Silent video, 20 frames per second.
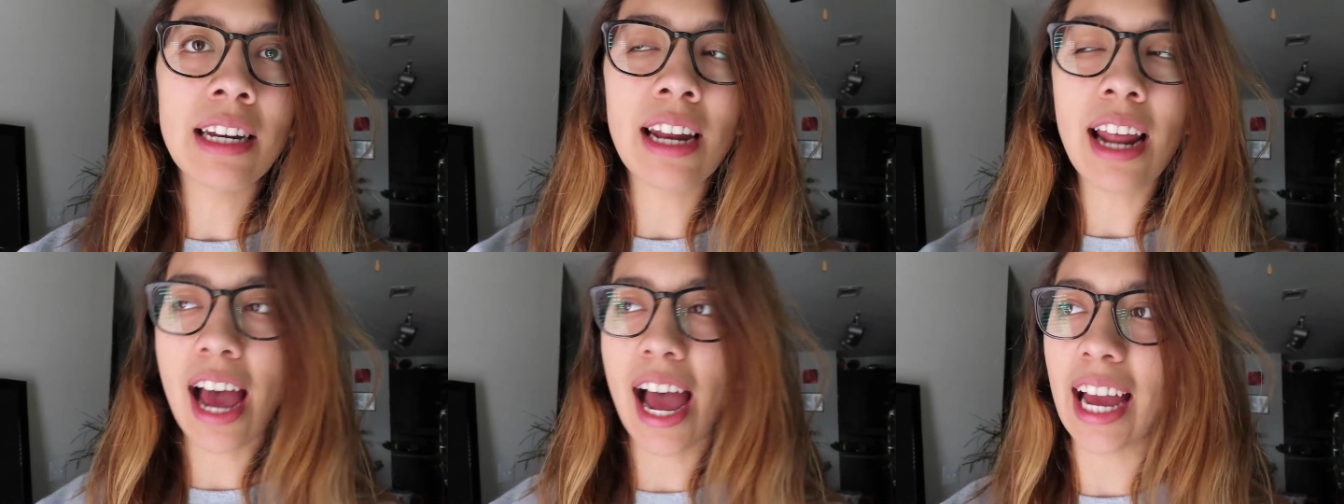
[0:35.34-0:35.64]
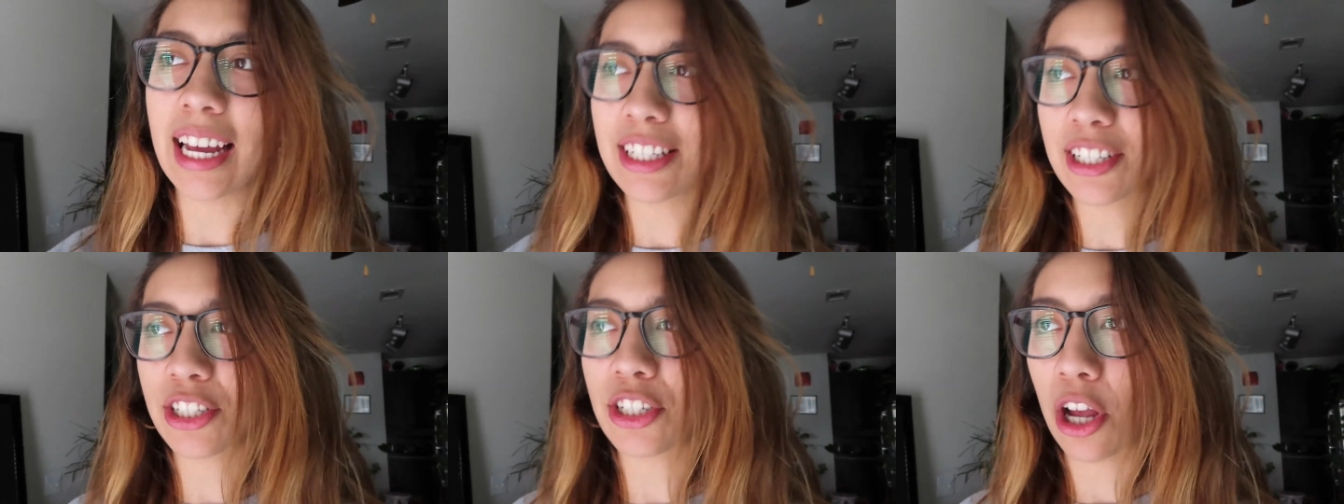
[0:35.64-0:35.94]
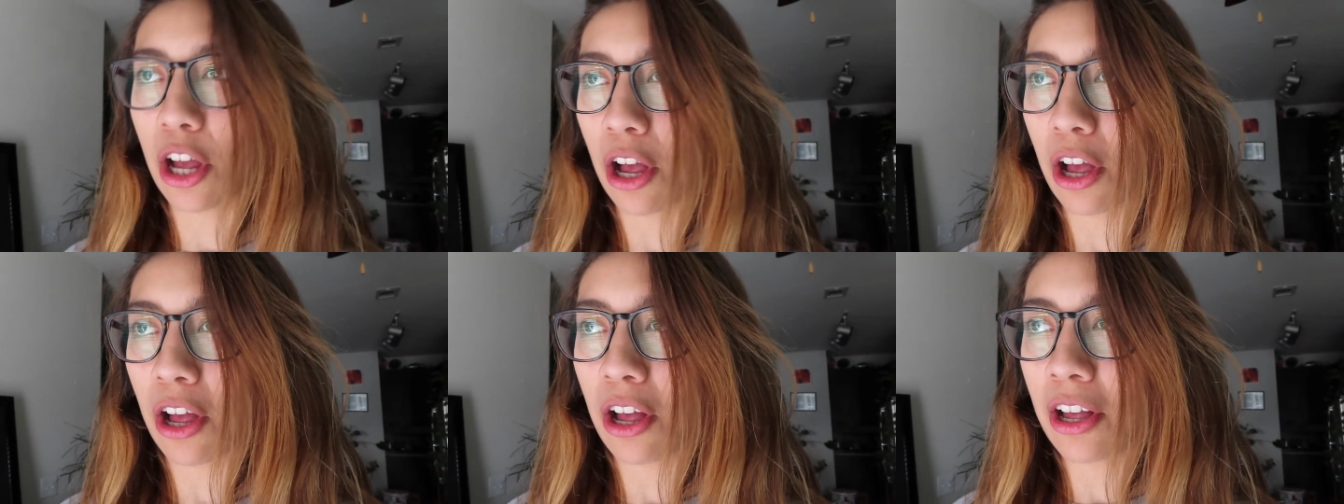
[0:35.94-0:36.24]
I
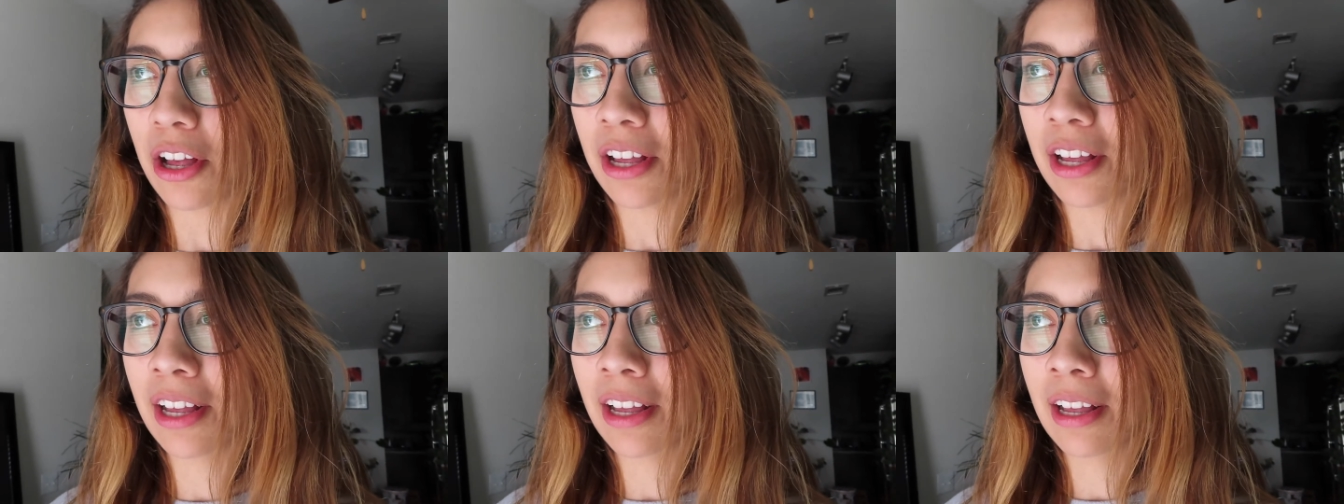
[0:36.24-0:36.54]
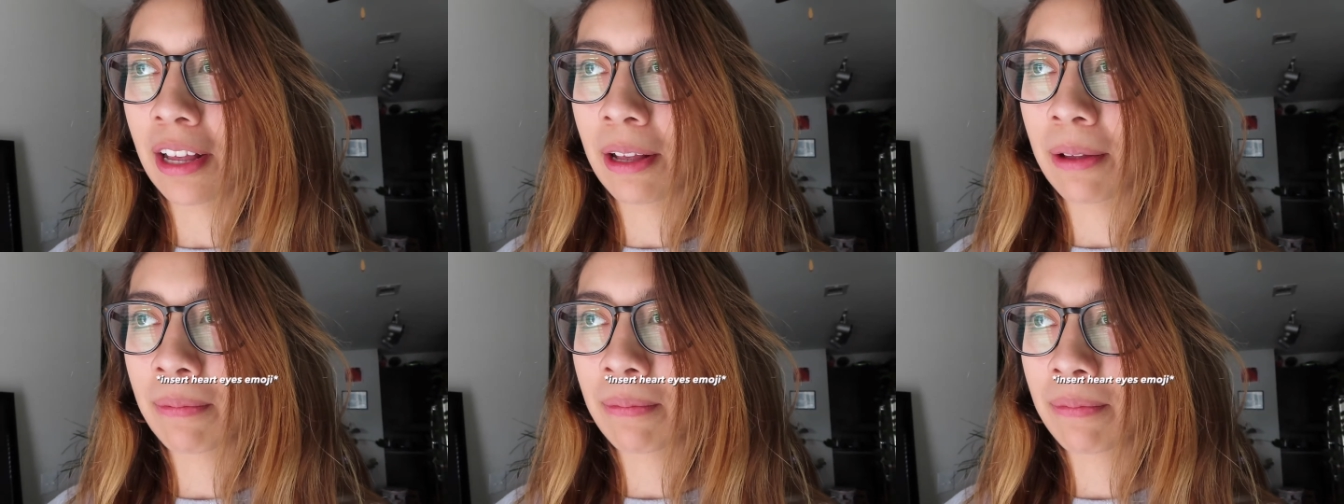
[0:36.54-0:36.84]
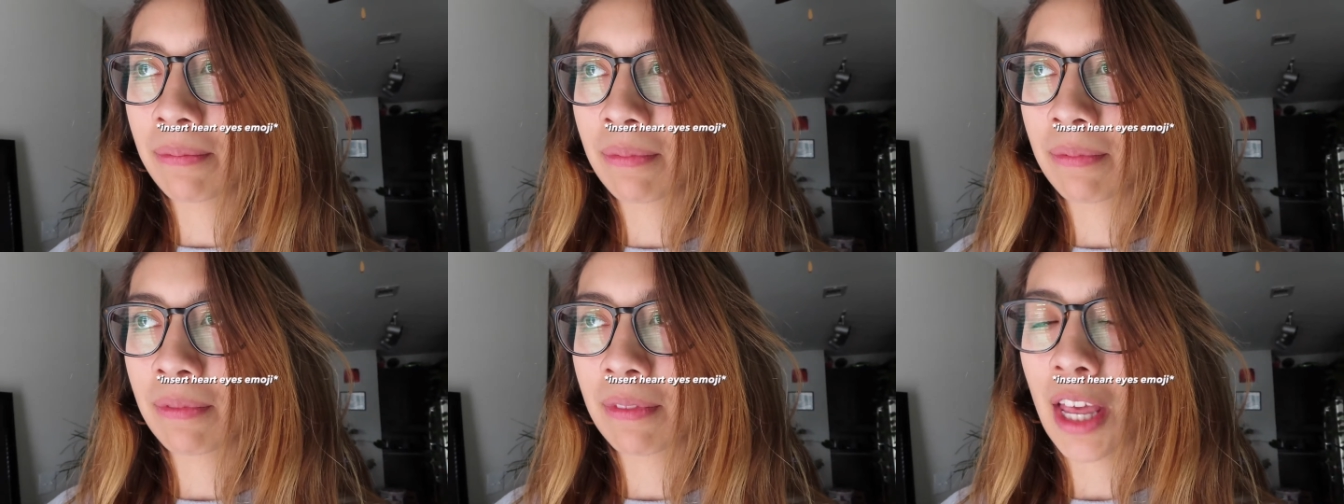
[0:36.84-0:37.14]
saw
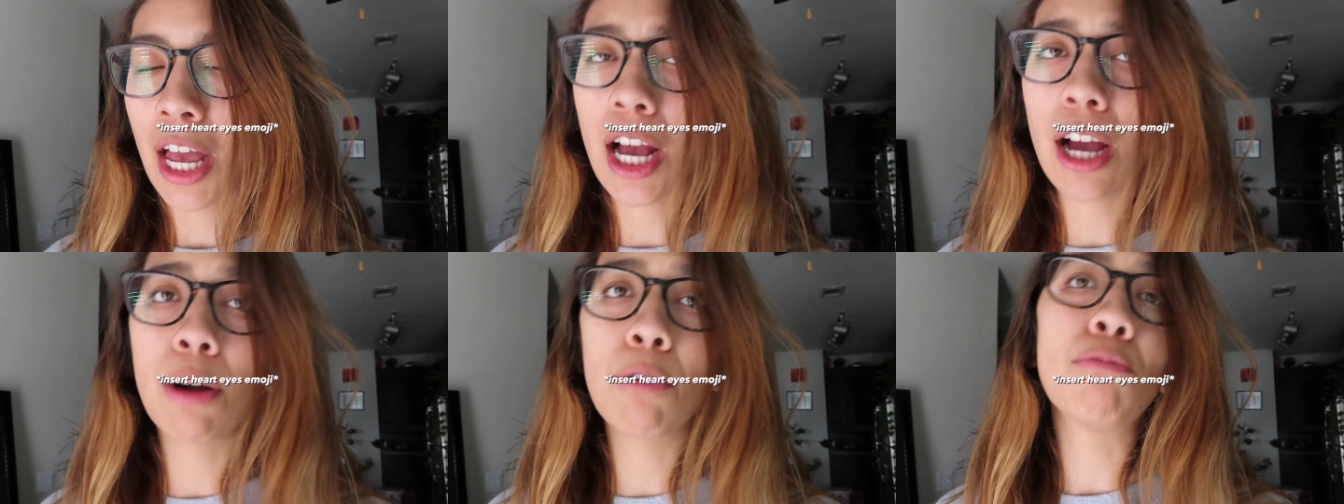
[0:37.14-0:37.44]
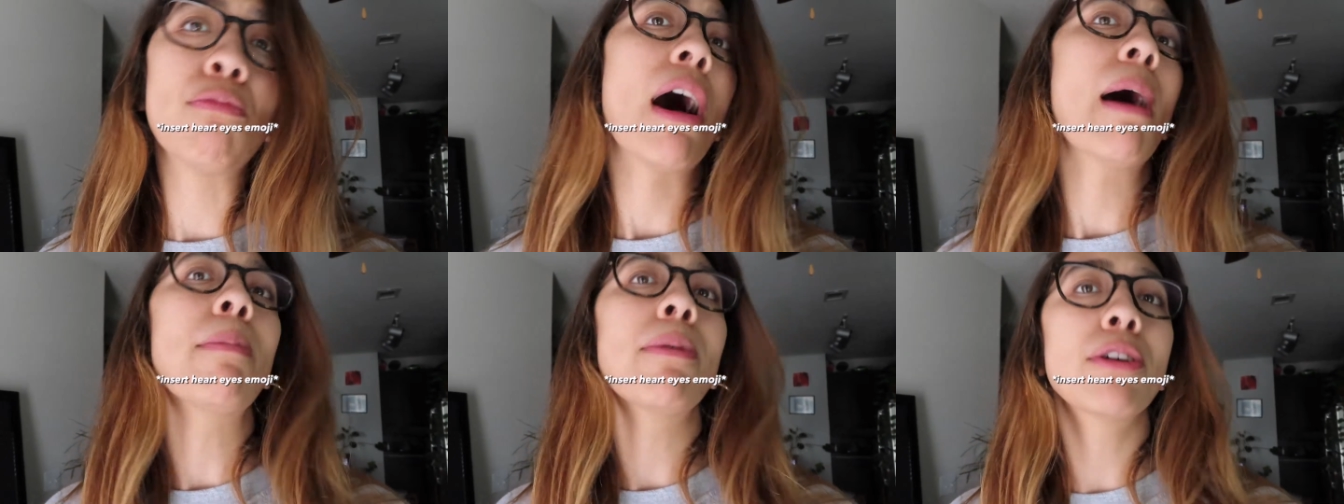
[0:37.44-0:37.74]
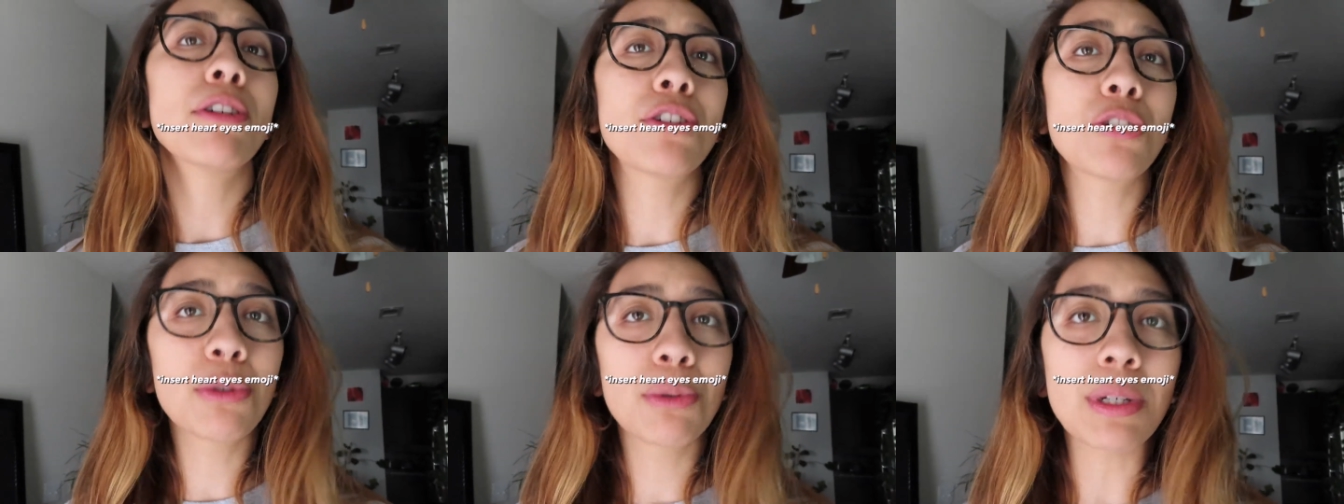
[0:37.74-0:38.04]
a
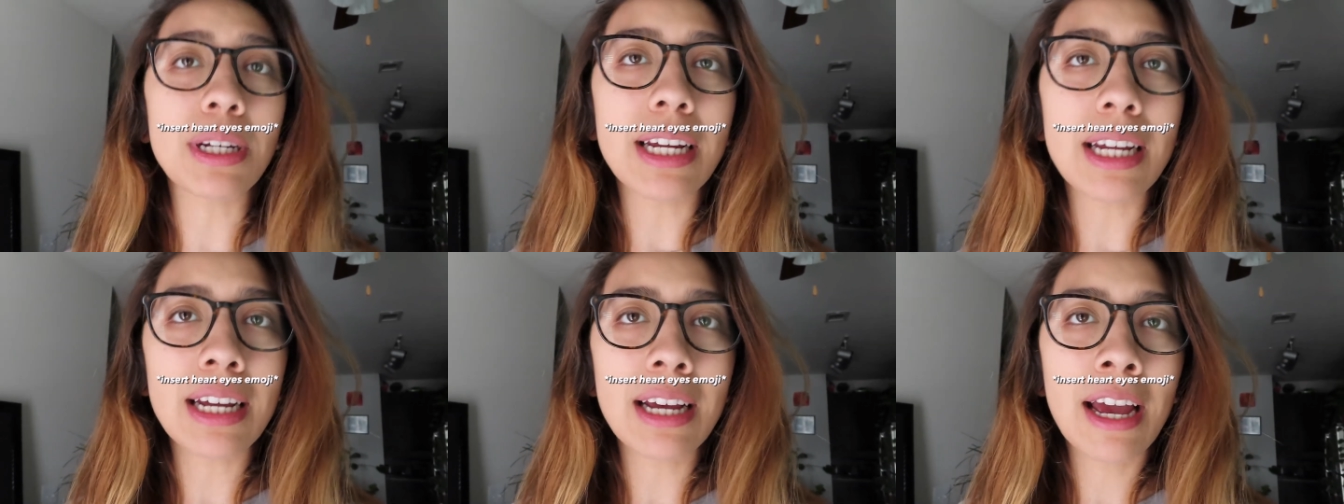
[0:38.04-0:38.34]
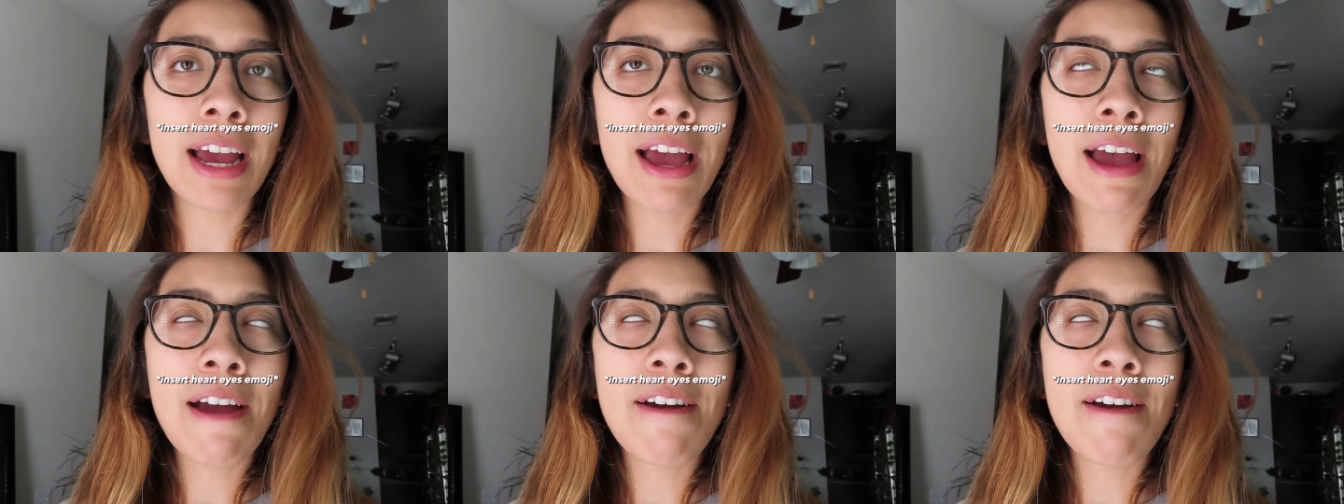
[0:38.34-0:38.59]
rubber tree